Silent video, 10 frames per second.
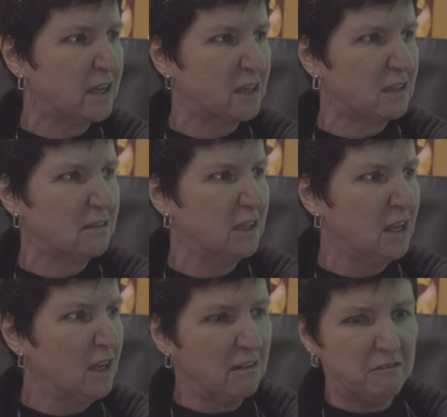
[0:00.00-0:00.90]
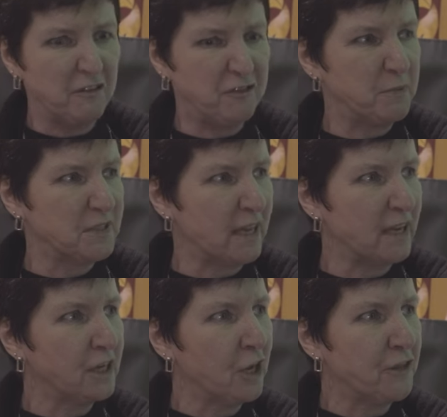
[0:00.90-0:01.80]
and 50%,
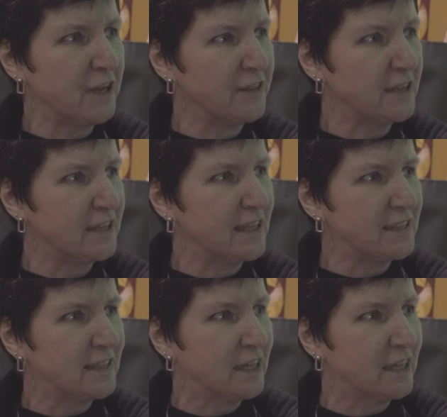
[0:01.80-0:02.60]
you know, they keep